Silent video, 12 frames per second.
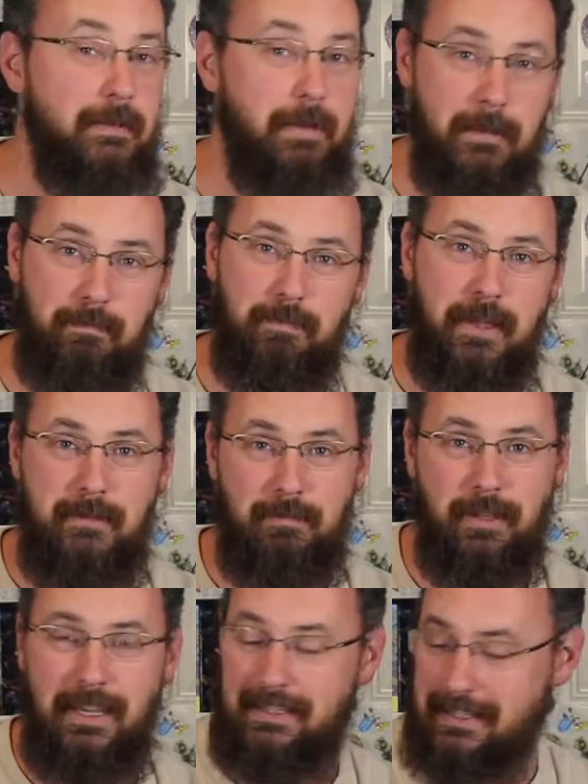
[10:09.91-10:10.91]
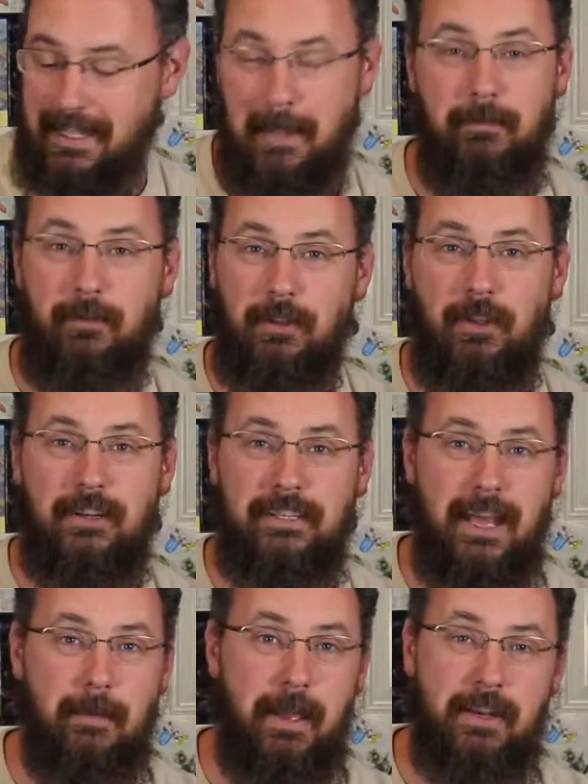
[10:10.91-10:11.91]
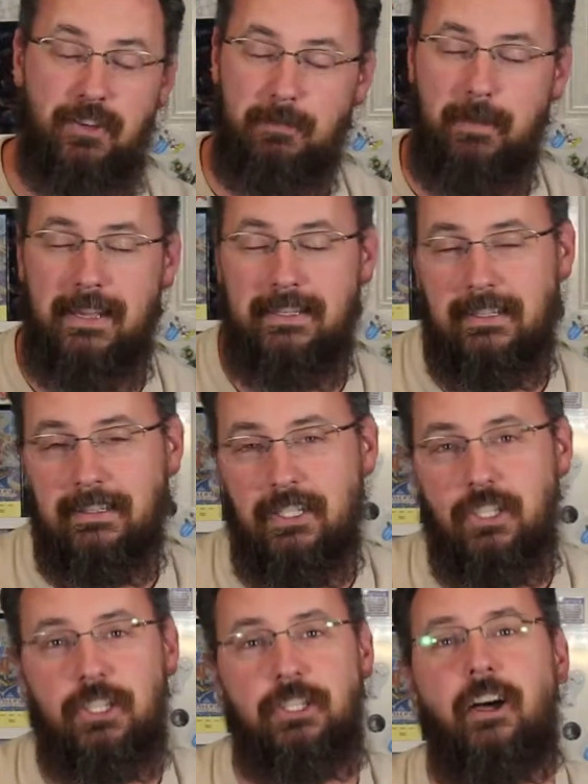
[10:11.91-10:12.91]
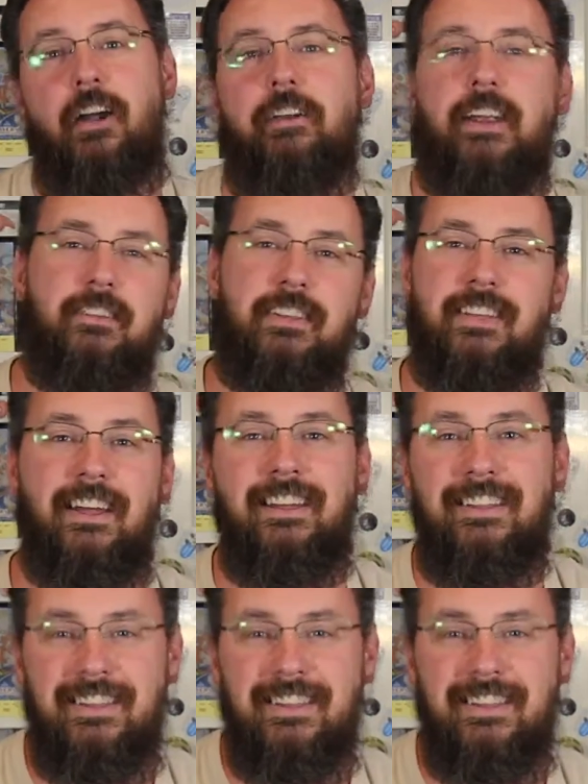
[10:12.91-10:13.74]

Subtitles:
had been playing this game for a long time and just basically slaughtered everything.